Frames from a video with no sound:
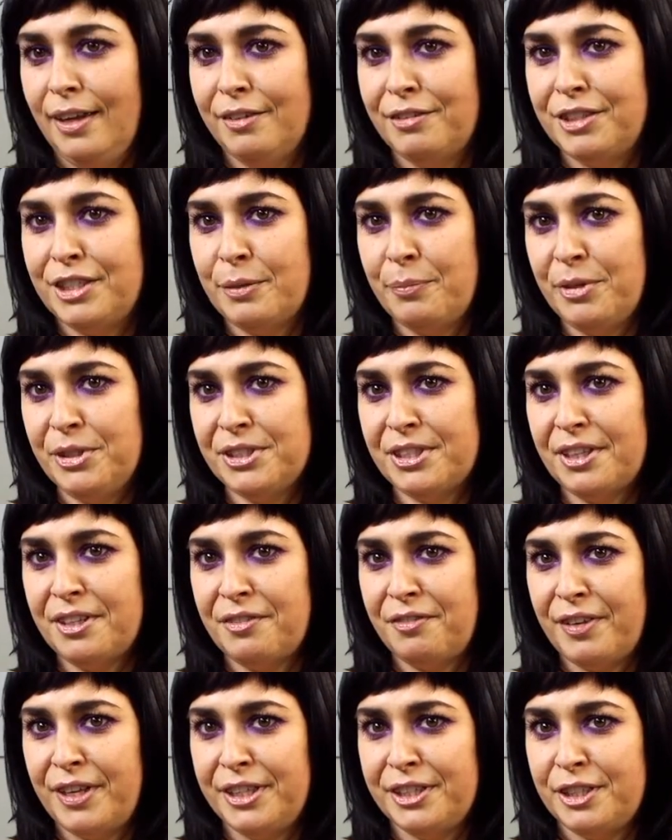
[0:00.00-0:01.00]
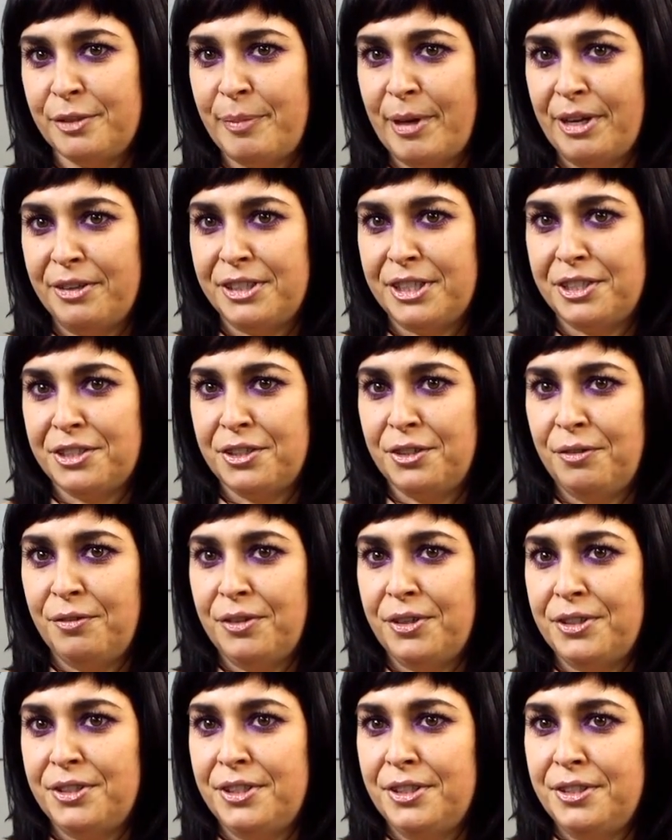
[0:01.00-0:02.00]
if someone's on the fence about digital
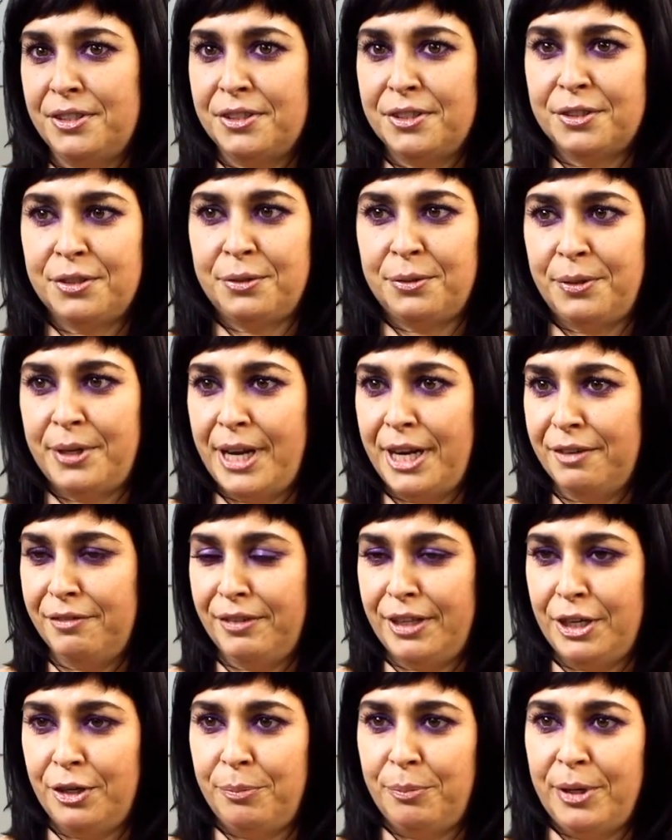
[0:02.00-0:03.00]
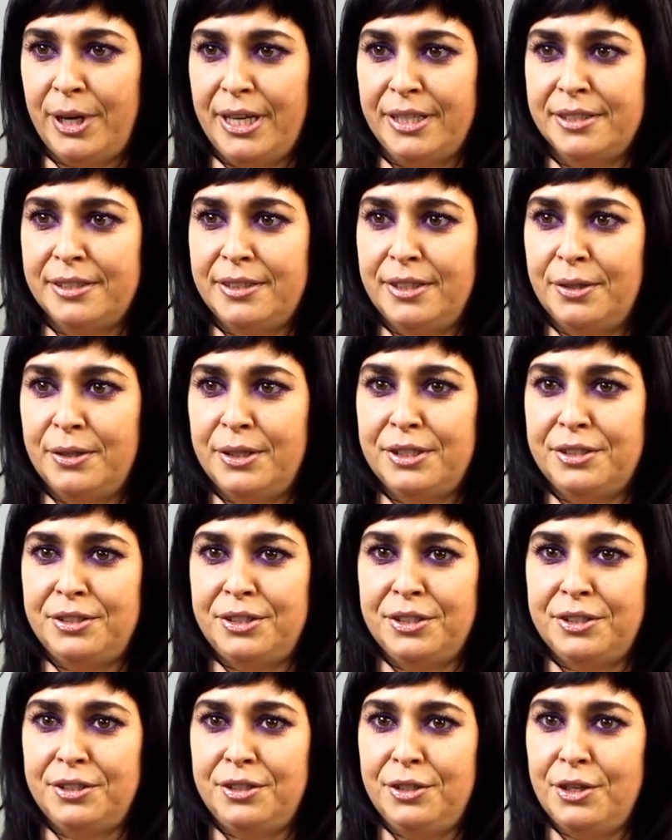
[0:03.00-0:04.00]
versus creative letterpress, there is
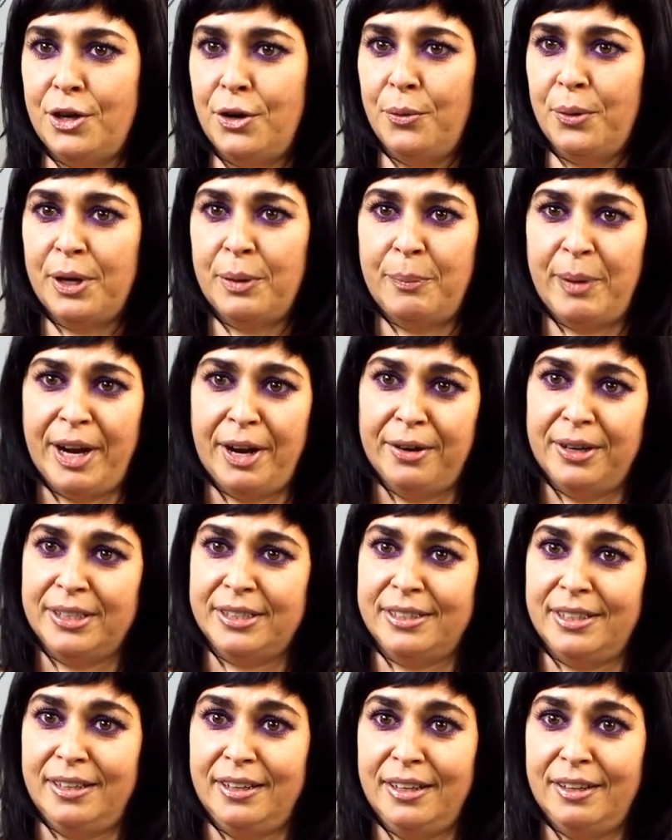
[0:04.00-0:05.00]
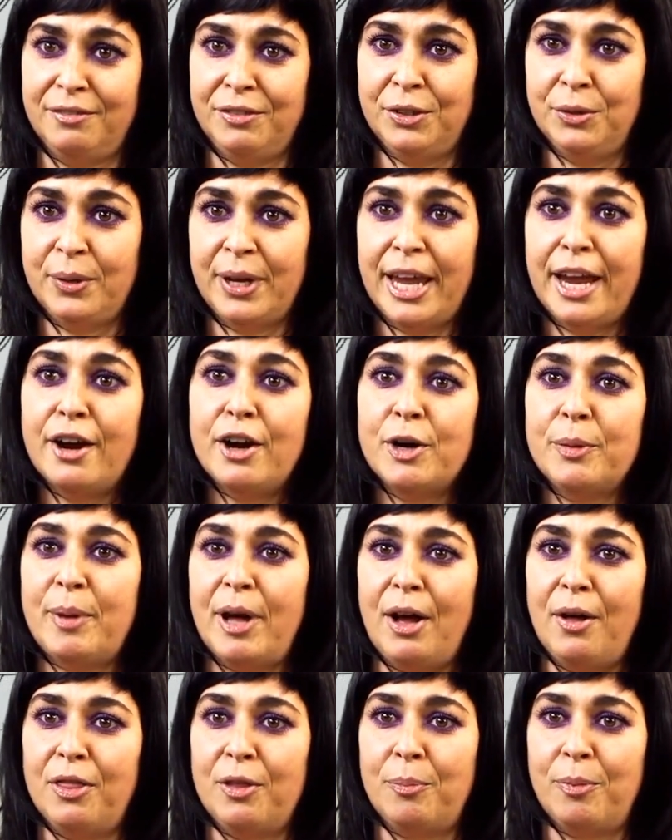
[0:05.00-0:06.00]
just no comparison. If you care
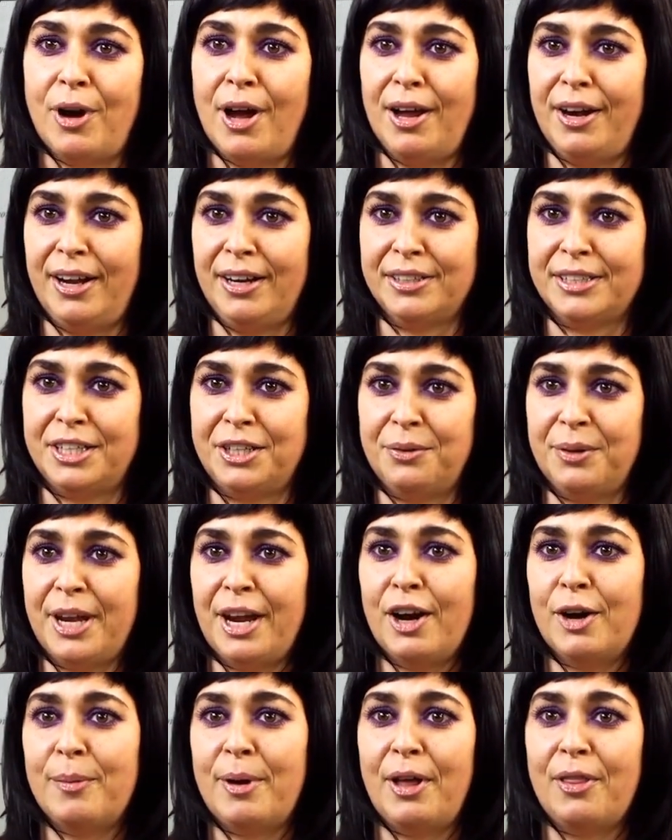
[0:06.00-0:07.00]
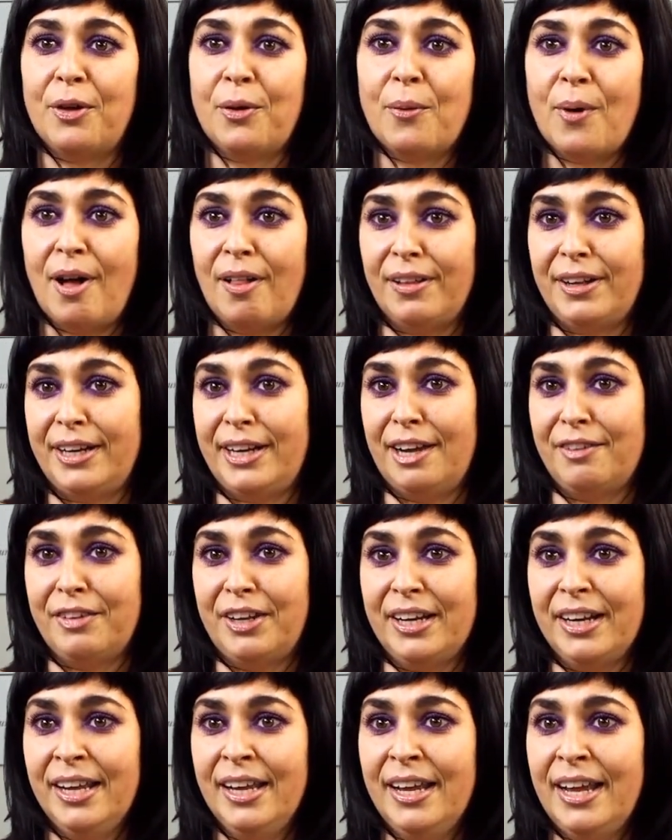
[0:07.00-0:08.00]
about the product and you care about the quality of
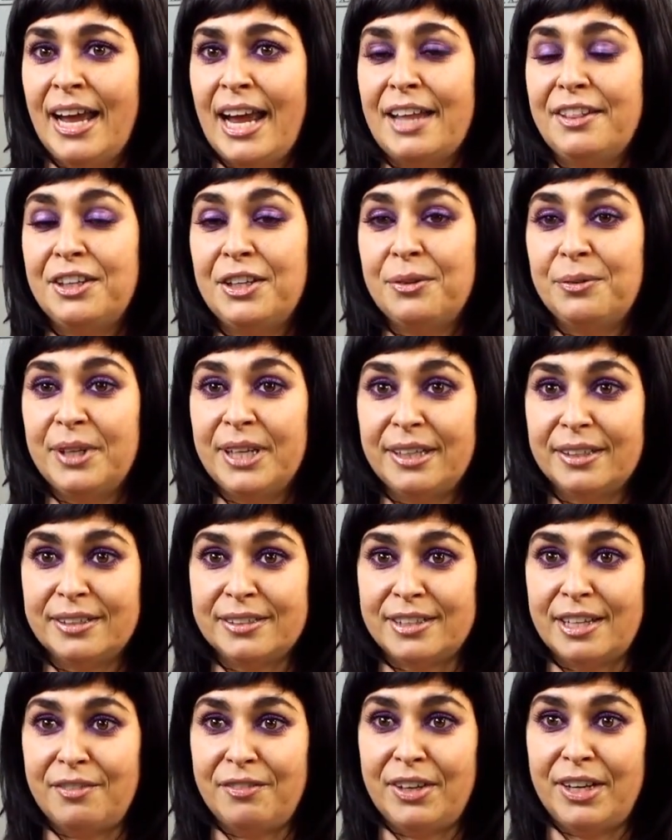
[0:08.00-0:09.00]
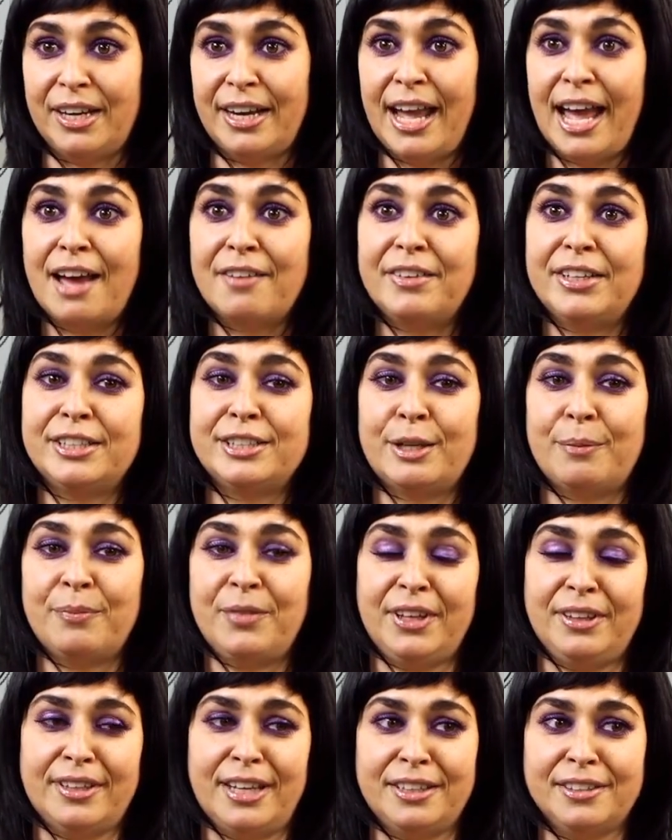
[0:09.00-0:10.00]
it and the uniqueness of it and having
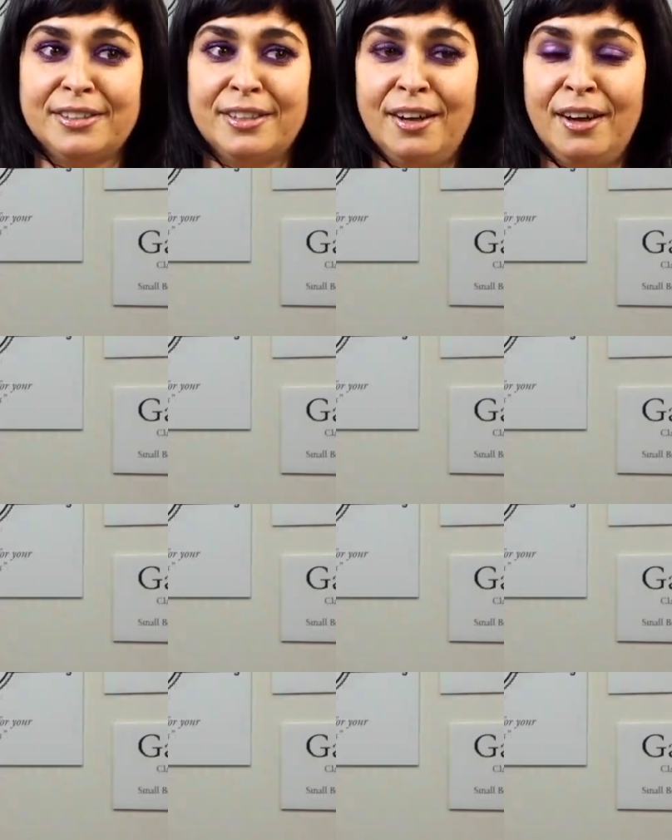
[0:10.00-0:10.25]
something that's